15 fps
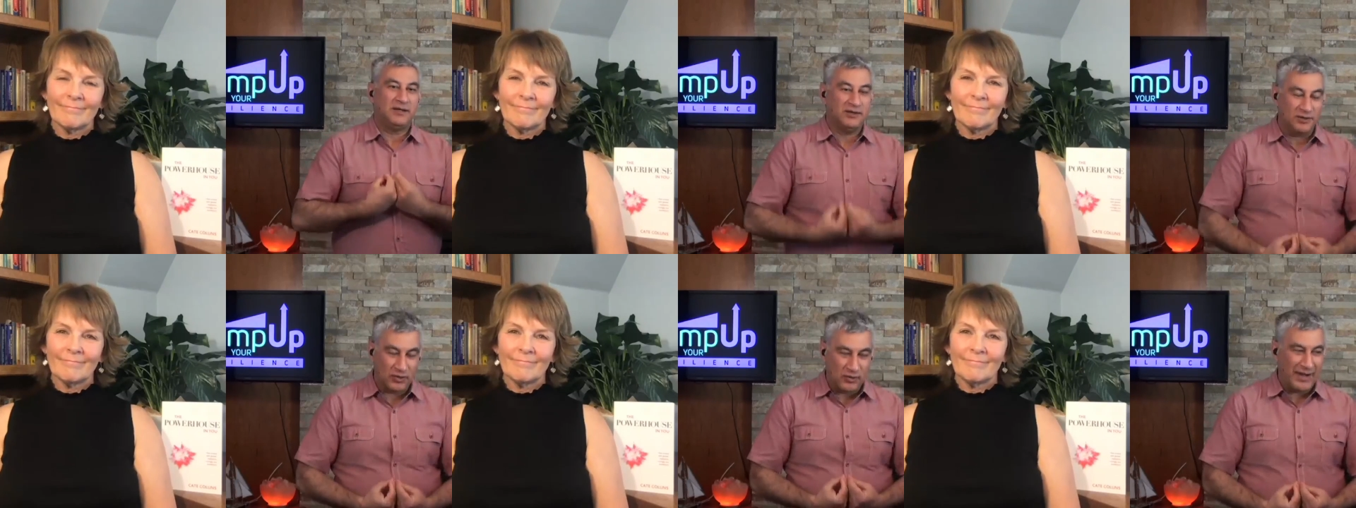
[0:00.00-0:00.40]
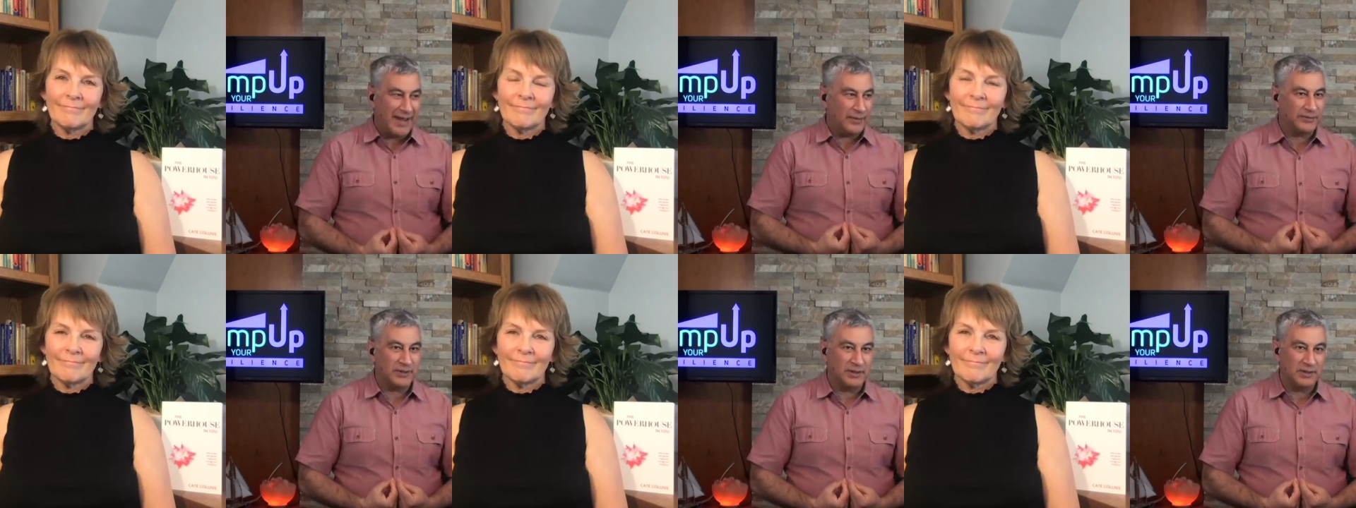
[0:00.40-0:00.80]
Speaker 1: her
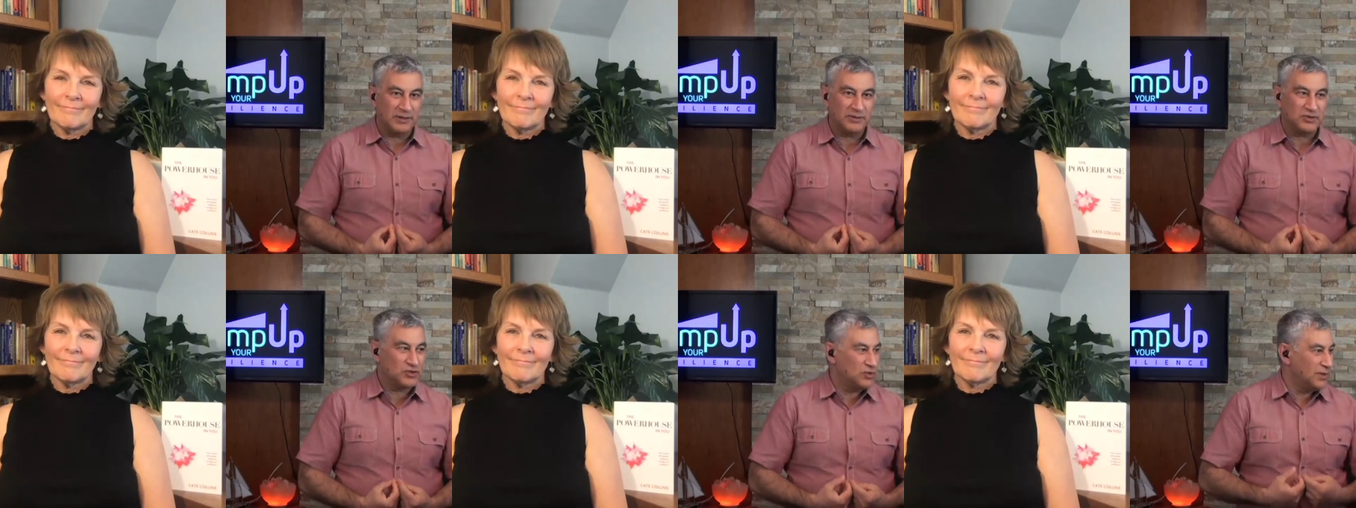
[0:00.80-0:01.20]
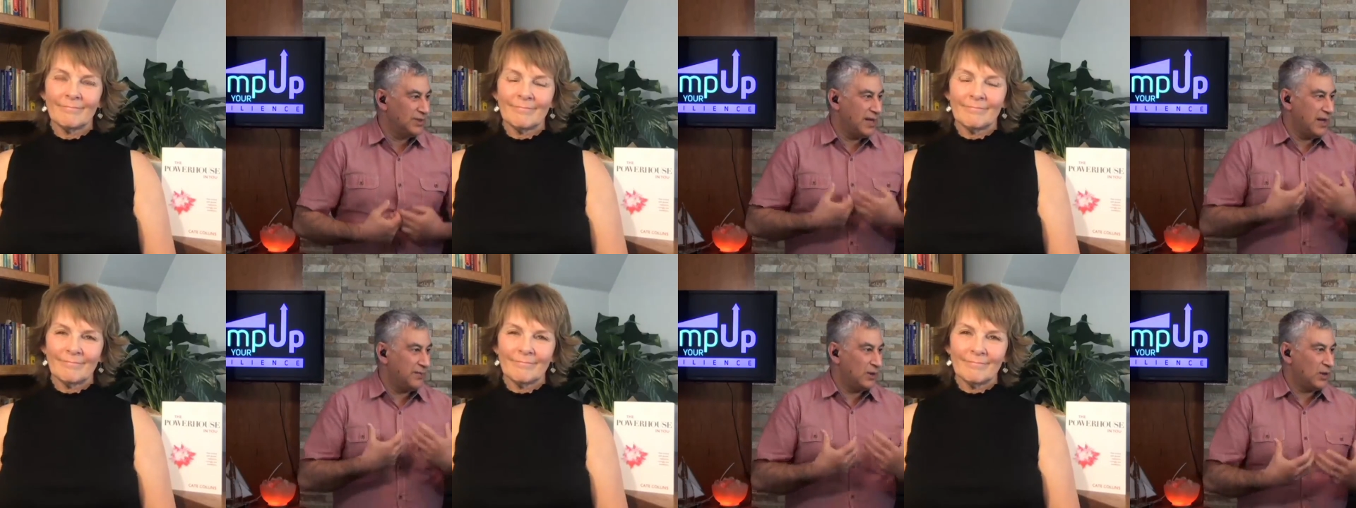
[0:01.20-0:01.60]
ground to
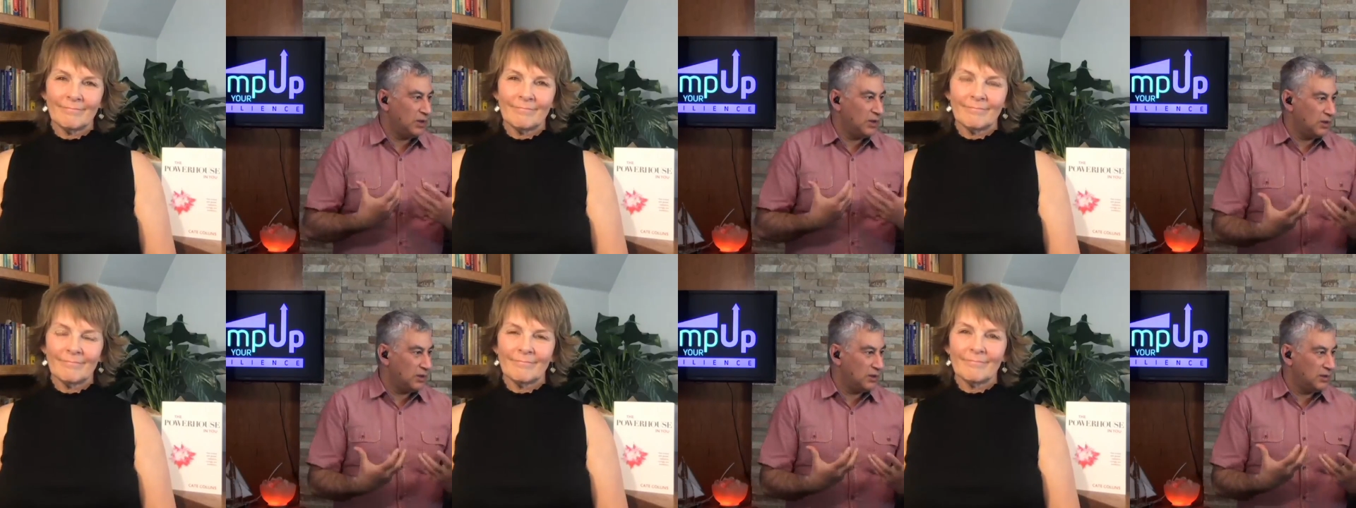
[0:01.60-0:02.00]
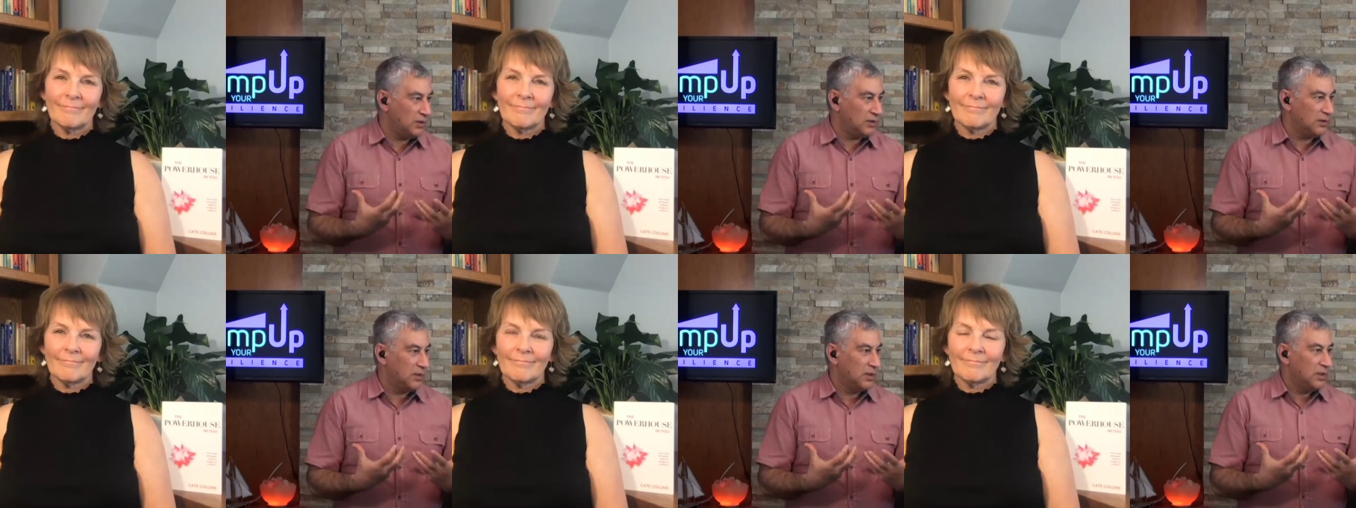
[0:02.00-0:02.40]
enable
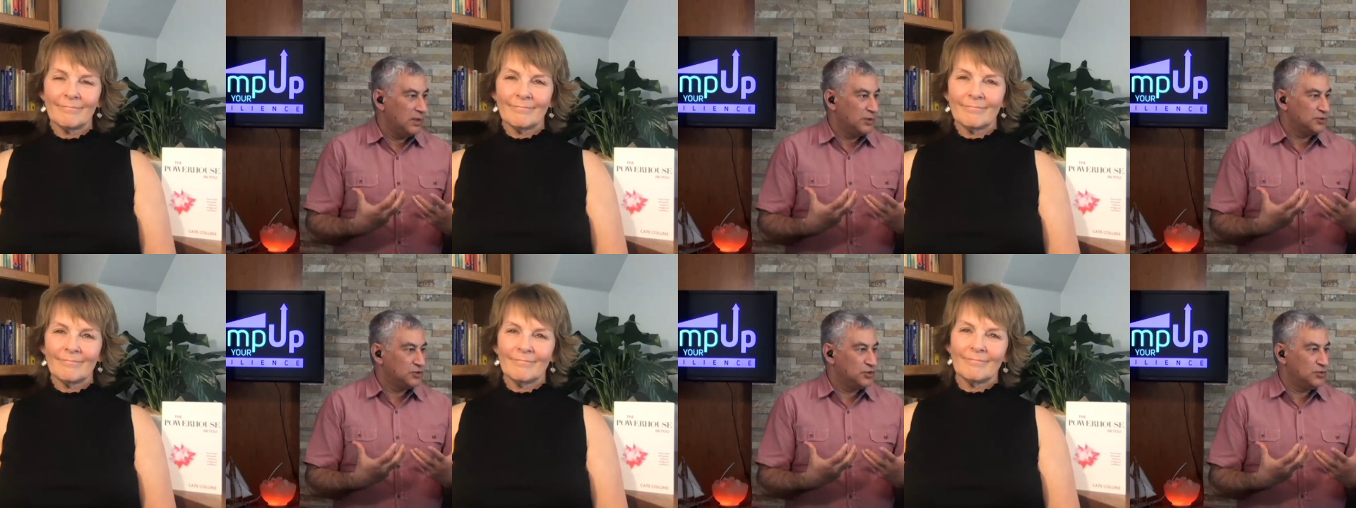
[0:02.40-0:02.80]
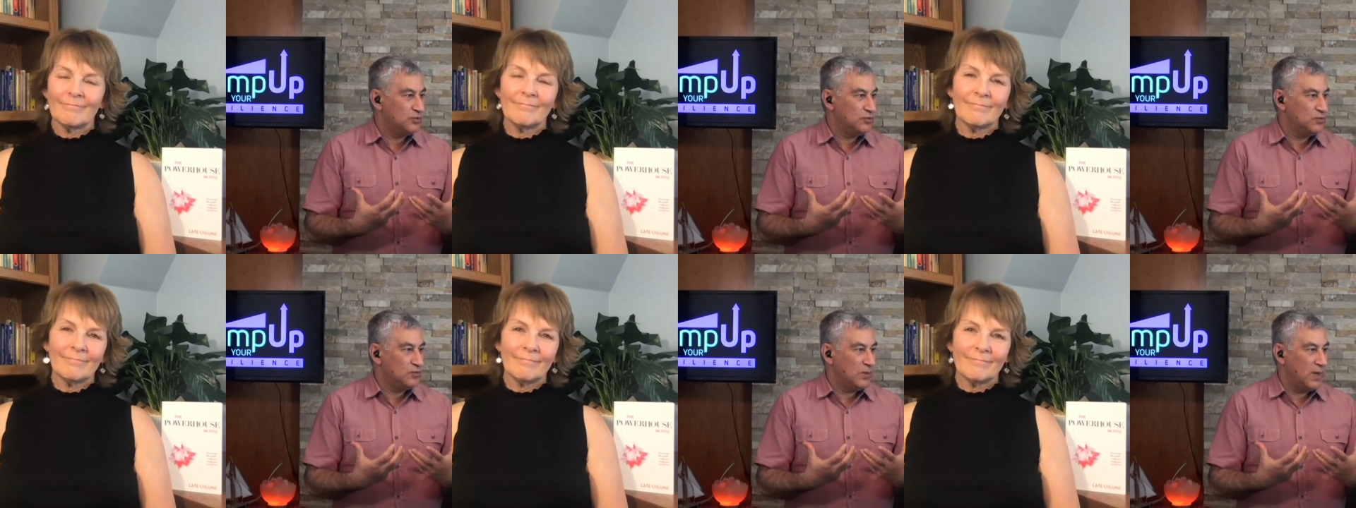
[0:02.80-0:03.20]
her
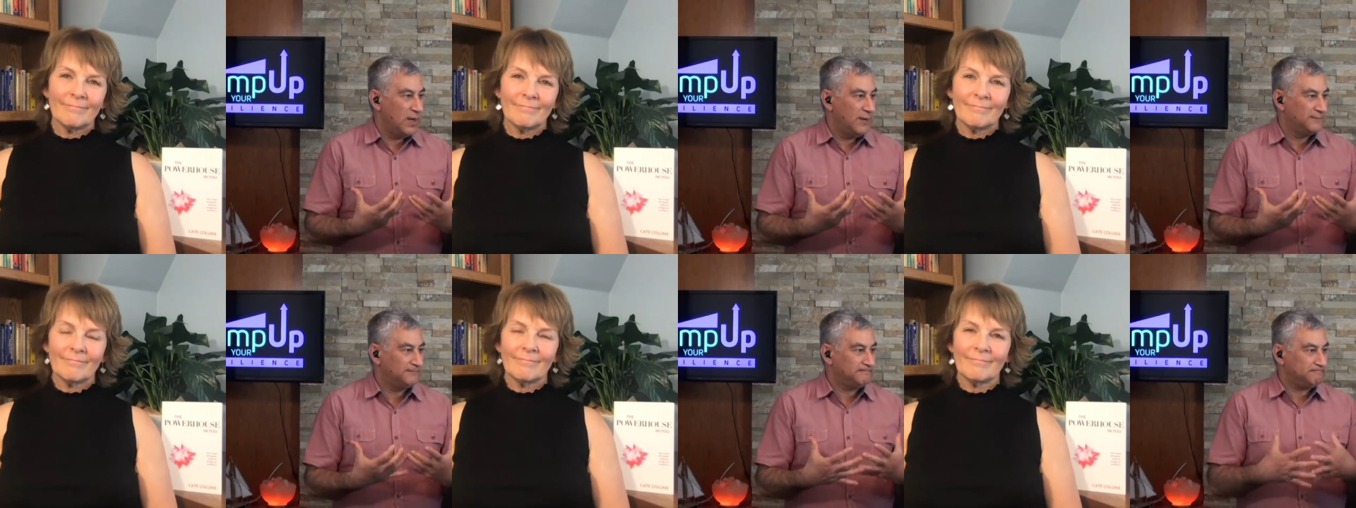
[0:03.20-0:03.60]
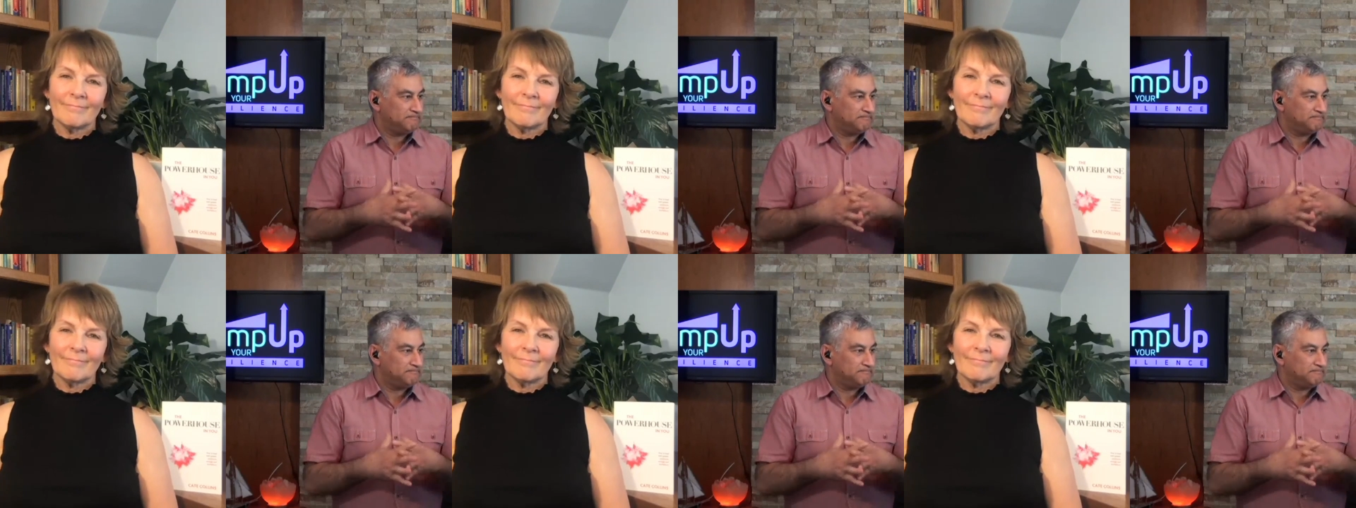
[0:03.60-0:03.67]
to um,